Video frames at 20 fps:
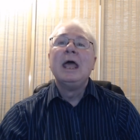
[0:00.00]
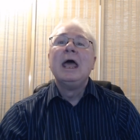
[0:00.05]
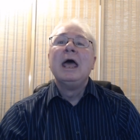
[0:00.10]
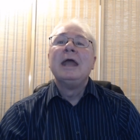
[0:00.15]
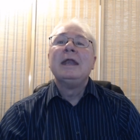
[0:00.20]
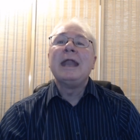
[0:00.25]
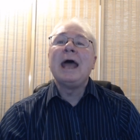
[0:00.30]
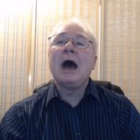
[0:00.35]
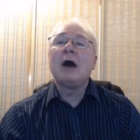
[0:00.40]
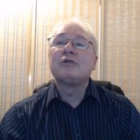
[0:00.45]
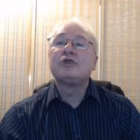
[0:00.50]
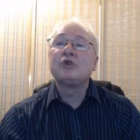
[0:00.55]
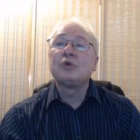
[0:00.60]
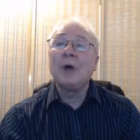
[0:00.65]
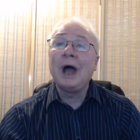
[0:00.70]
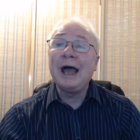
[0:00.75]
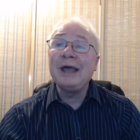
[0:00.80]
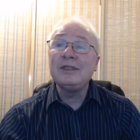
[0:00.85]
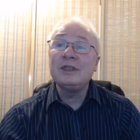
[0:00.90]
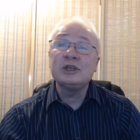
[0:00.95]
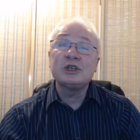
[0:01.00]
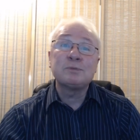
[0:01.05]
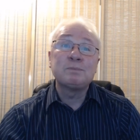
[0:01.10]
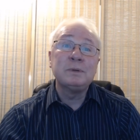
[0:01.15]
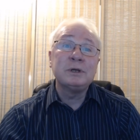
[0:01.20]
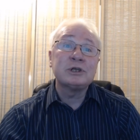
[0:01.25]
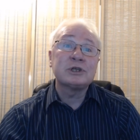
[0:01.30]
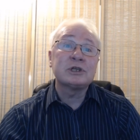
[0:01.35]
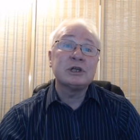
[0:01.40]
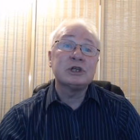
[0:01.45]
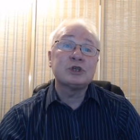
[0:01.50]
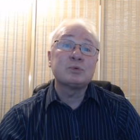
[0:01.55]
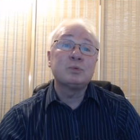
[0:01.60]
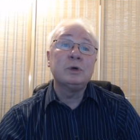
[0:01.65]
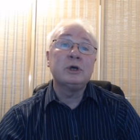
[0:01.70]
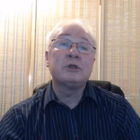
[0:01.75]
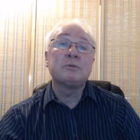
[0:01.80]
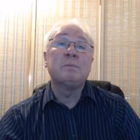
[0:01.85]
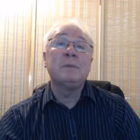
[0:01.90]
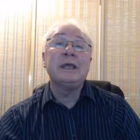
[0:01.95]
Now try this business
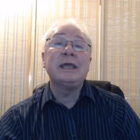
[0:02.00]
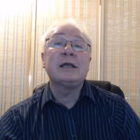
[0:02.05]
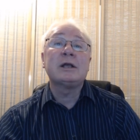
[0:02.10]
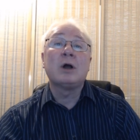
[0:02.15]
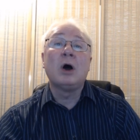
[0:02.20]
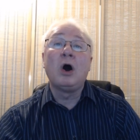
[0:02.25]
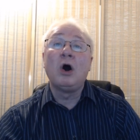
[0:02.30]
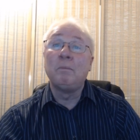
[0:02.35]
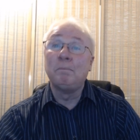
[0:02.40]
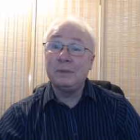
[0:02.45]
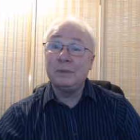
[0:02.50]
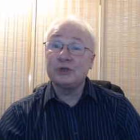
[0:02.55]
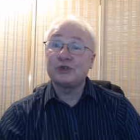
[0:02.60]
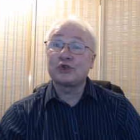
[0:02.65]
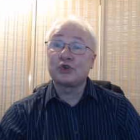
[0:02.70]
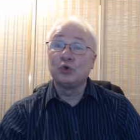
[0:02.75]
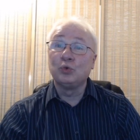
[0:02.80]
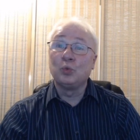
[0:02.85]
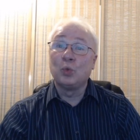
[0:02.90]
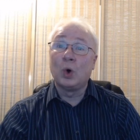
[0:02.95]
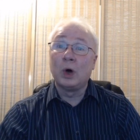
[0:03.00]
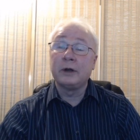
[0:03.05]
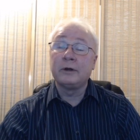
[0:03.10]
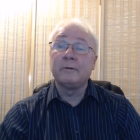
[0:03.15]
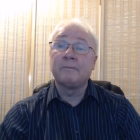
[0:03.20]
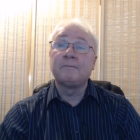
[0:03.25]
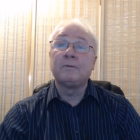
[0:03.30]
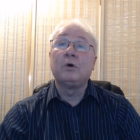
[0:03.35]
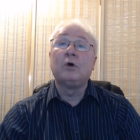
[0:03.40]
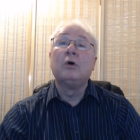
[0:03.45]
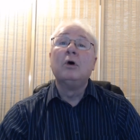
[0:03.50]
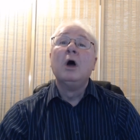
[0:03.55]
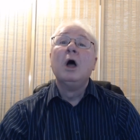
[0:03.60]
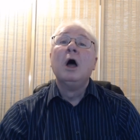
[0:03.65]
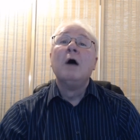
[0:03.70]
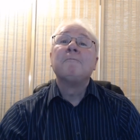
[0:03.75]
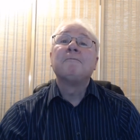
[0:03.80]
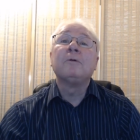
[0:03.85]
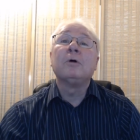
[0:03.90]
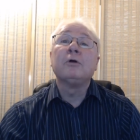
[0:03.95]
with me called Mr. Wonderful
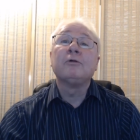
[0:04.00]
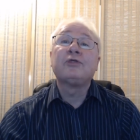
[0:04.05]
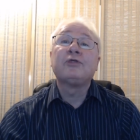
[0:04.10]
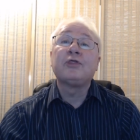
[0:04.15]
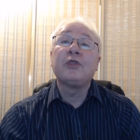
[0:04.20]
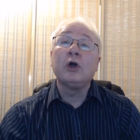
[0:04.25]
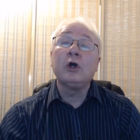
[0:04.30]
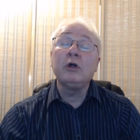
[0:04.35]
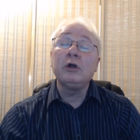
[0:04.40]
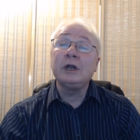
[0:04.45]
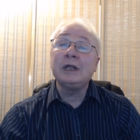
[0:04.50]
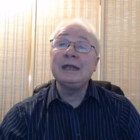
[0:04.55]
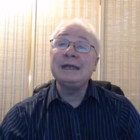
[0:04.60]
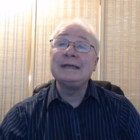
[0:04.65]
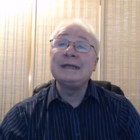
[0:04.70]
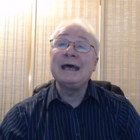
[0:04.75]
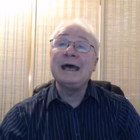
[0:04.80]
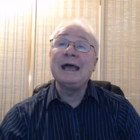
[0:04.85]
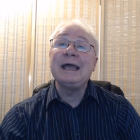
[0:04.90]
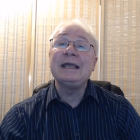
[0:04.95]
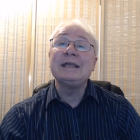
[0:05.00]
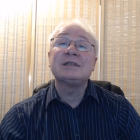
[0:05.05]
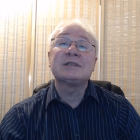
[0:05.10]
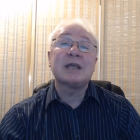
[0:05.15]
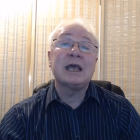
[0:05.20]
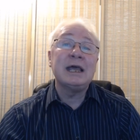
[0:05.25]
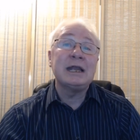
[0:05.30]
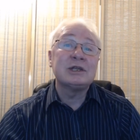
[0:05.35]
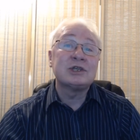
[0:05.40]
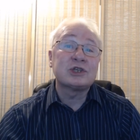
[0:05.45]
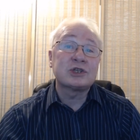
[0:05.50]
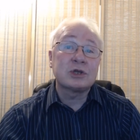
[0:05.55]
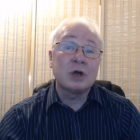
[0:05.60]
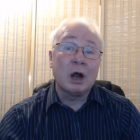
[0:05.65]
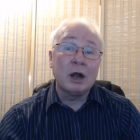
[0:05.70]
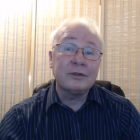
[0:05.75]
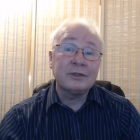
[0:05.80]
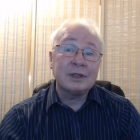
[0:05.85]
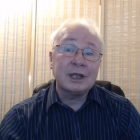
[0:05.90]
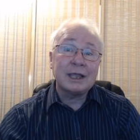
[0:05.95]
for 30 days and
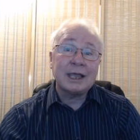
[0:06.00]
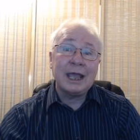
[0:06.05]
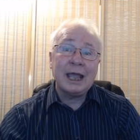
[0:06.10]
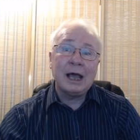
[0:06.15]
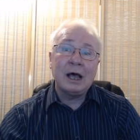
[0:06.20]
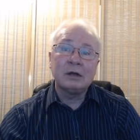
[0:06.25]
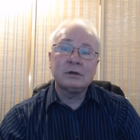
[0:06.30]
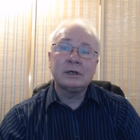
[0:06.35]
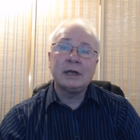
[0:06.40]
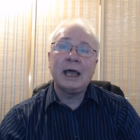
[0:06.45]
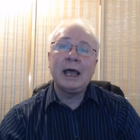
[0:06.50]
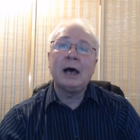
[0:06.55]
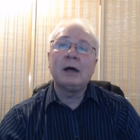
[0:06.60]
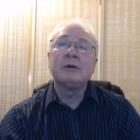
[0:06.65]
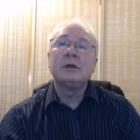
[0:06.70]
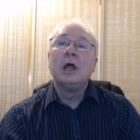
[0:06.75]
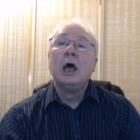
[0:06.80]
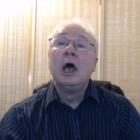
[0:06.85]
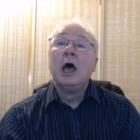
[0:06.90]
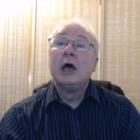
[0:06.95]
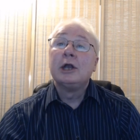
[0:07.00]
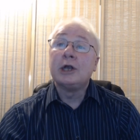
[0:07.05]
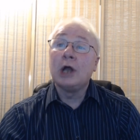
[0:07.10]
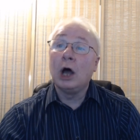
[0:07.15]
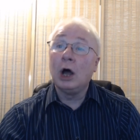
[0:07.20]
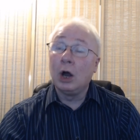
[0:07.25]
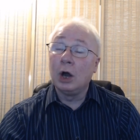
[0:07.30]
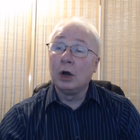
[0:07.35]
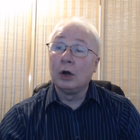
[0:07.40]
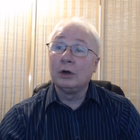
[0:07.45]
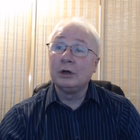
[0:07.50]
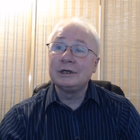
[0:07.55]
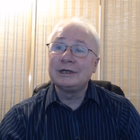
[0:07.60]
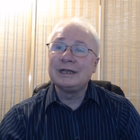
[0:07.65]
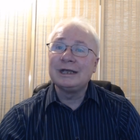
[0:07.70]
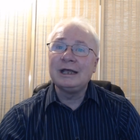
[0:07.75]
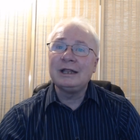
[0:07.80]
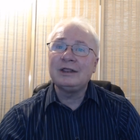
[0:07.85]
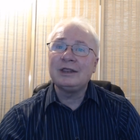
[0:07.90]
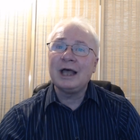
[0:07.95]
start the countdown to earn
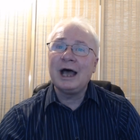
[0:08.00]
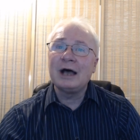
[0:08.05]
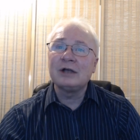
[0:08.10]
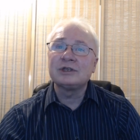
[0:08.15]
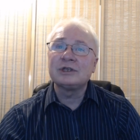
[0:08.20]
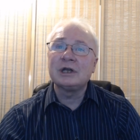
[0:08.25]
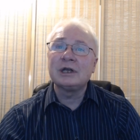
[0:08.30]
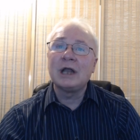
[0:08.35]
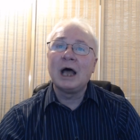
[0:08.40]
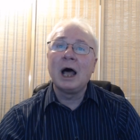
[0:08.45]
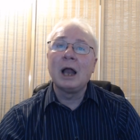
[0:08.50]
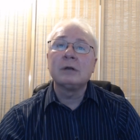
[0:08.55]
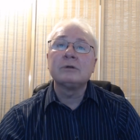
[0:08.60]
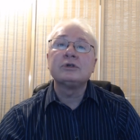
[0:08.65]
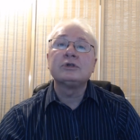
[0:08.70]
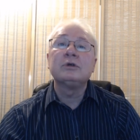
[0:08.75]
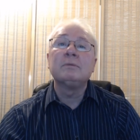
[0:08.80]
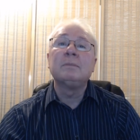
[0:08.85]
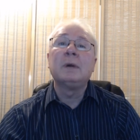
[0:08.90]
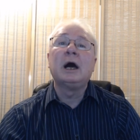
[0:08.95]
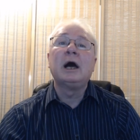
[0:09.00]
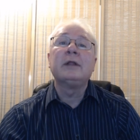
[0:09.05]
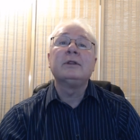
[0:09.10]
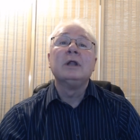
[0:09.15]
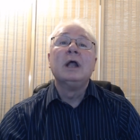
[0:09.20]
$10,000 a month